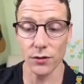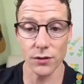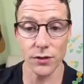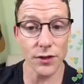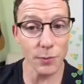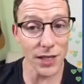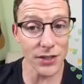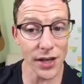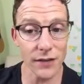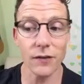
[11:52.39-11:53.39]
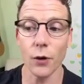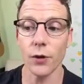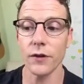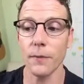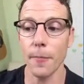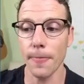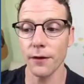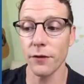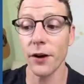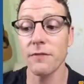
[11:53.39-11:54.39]
Does this make sense? So it's a
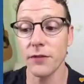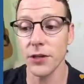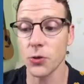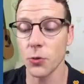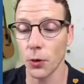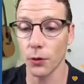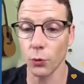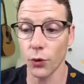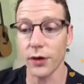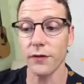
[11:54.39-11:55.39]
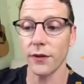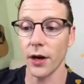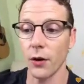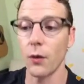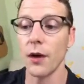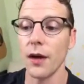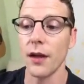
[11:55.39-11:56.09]
very visual workflow